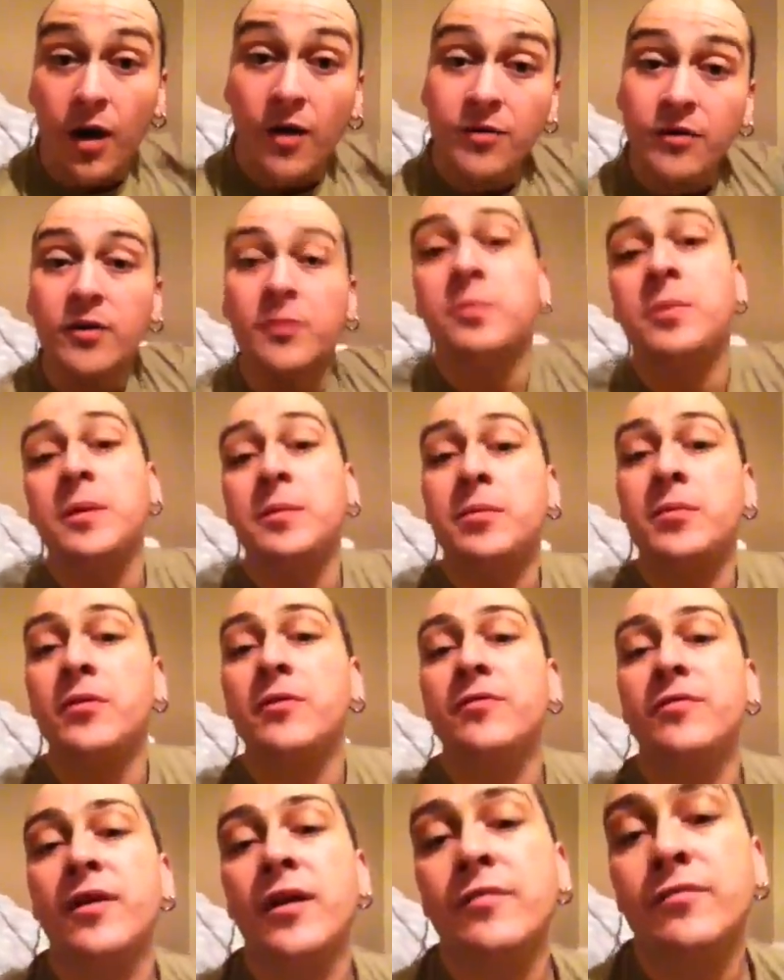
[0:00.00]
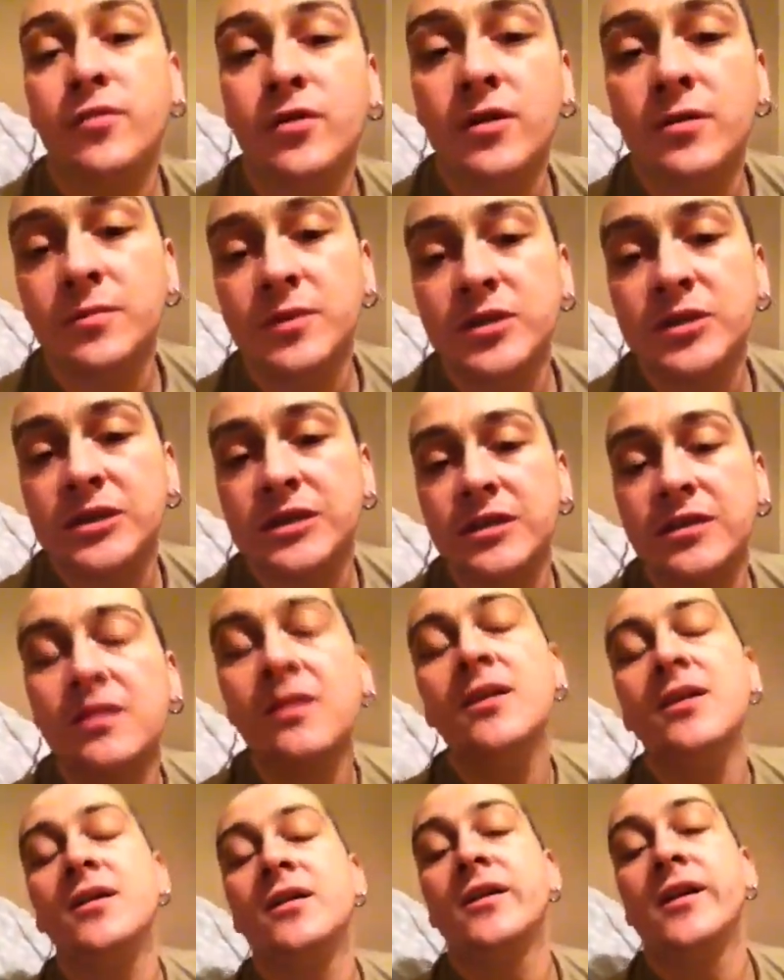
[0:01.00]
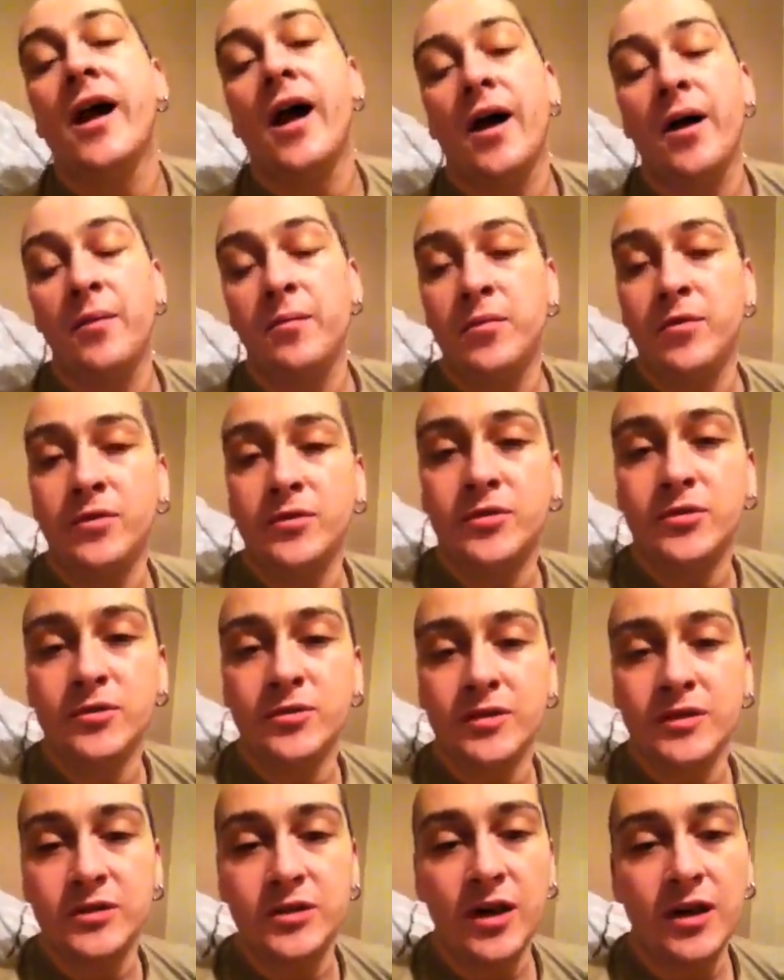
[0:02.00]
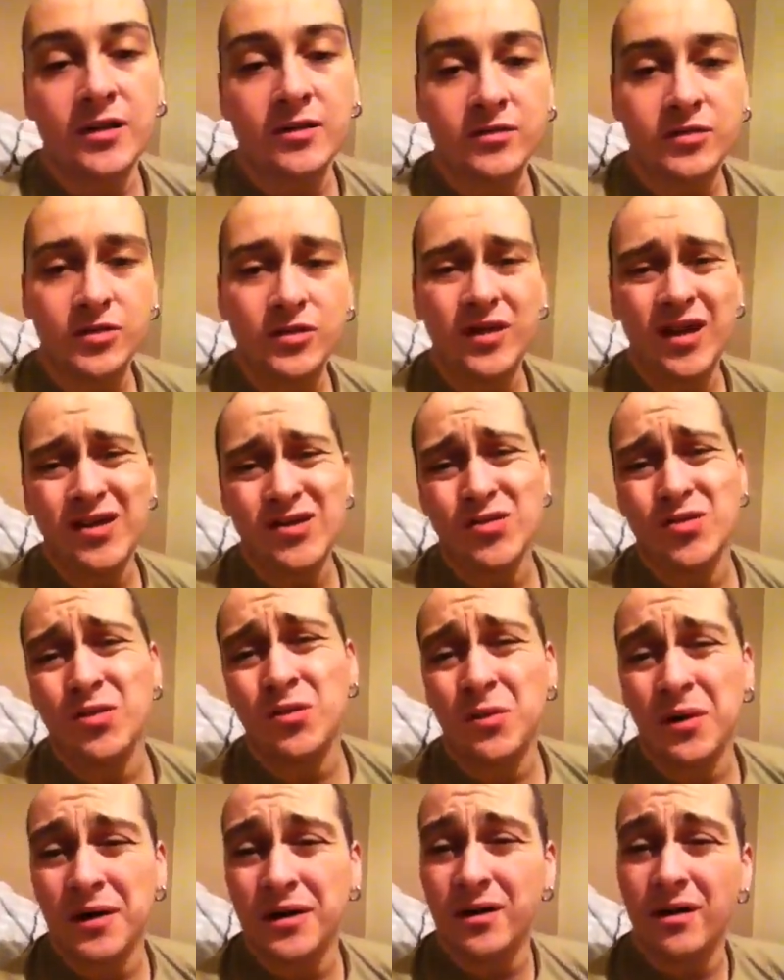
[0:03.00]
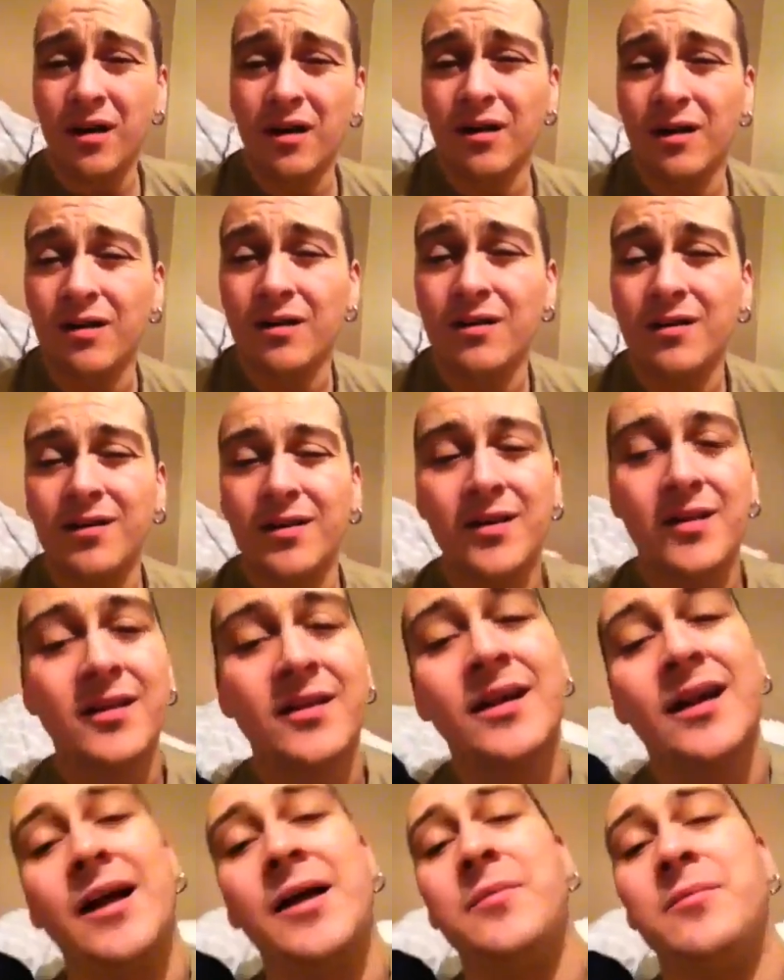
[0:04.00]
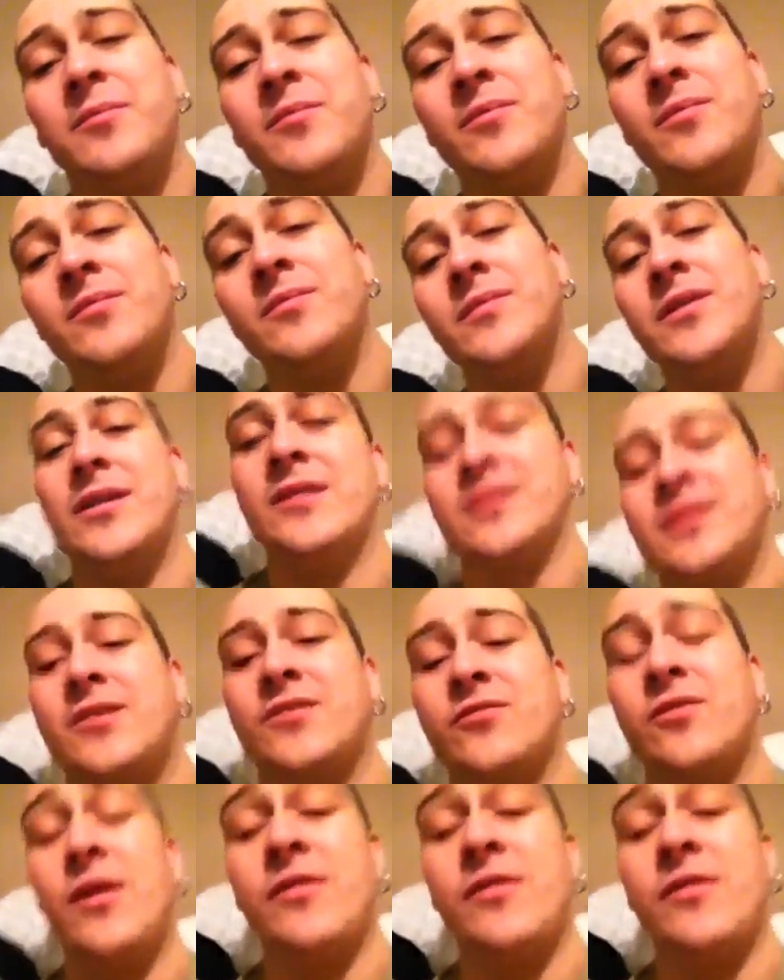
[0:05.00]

other people on Fiverr on a Mission who do the channels, you guys are all quite young in